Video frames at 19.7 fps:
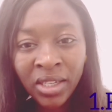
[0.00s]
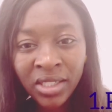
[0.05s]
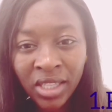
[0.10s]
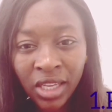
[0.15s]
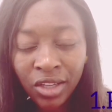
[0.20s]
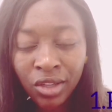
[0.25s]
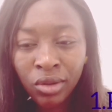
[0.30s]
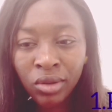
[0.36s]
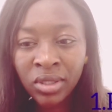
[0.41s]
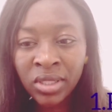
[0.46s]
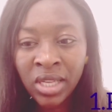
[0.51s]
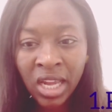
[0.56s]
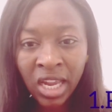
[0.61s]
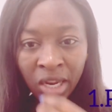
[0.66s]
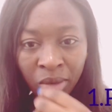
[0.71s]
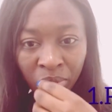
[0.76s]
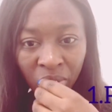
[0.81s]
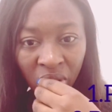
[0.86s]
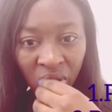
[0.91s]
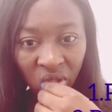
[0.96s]
Take your
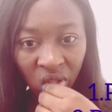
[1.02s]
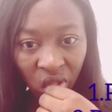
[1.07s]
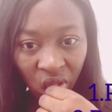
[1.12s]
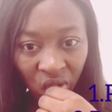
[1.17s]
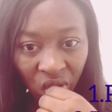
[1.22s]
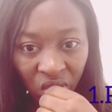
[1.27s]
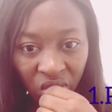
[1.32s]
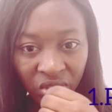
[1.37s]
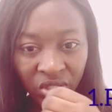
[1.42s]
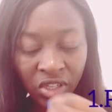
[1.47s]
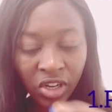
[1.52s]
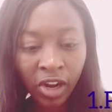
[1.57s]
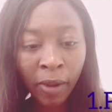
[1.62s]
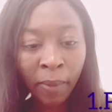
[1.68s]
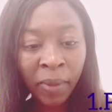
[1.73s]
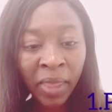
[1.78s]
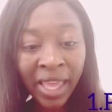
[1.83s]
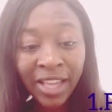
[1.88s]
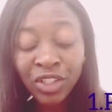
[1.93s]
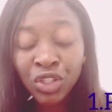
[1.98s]
time. So
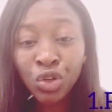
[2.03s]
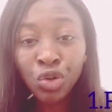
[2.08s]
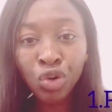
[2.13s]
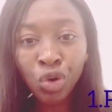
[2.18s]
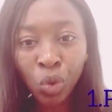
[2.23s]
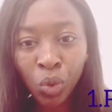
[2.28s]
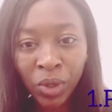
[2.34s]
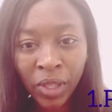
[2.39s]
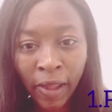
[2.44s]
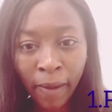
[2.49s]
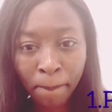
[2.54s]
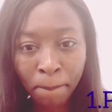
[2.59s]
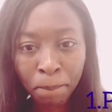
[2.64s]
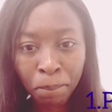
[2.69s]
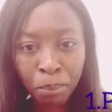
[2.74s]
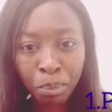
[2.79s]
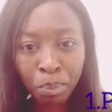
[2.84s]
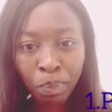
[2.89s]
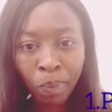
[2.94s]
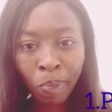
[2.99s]
get to know them.
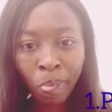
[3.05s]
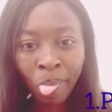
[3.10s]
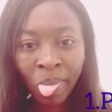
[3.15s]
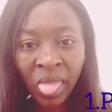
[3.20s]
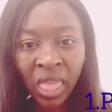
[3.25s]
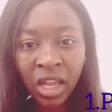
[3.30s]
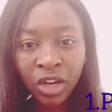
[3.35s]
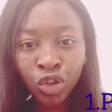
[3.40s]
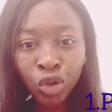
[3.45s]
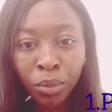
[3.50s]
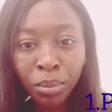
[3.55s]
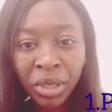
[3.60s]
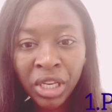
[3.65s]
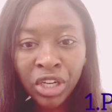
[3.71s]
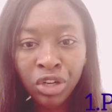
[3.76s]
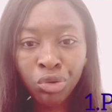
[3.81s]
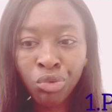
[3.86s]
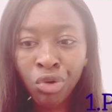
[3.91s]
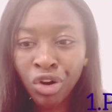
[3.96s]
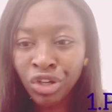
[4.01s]
Don't be
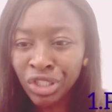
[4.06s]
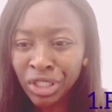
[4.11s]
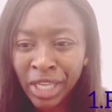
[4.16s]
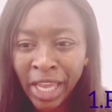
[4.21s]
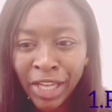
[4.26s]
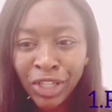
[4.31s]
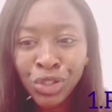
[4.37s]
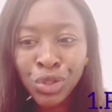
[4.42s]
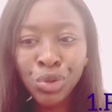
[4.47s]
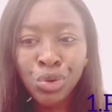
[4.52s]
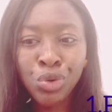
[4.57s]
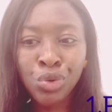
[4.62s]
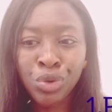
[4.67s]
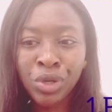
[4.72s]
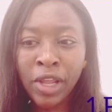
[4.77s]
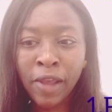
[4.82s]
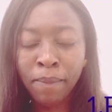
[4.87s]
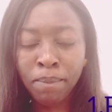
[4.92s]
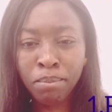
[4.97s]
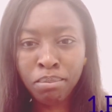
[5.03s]
in a rush. Get to know
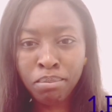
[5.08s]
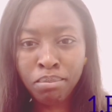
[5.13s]
them.